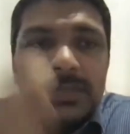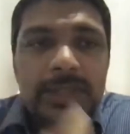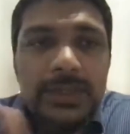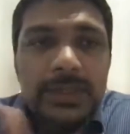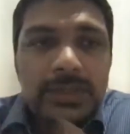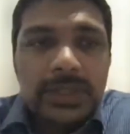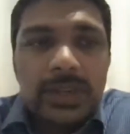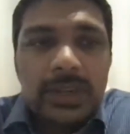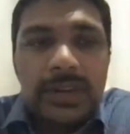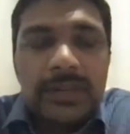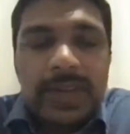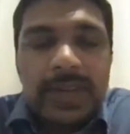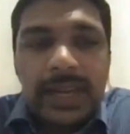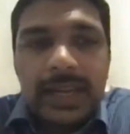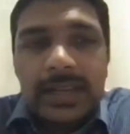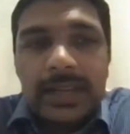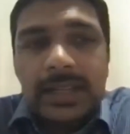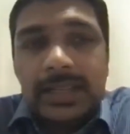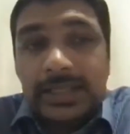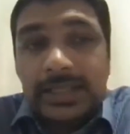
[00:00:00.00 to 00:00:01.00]
We use a lot of
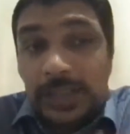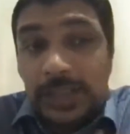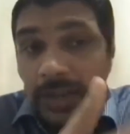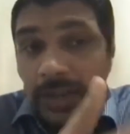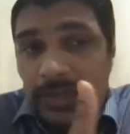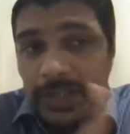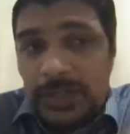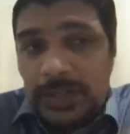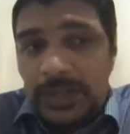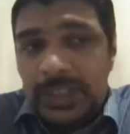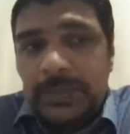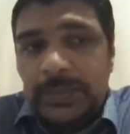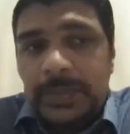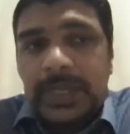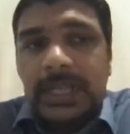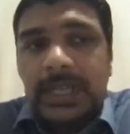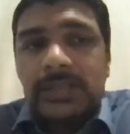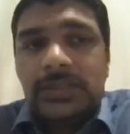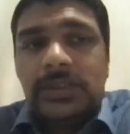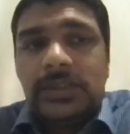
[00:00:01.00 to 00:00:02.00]
analytics. A lot of insurance
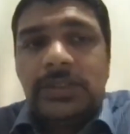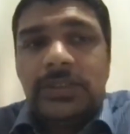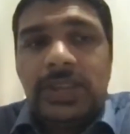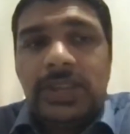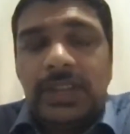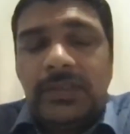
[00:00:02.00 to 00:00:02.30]
products also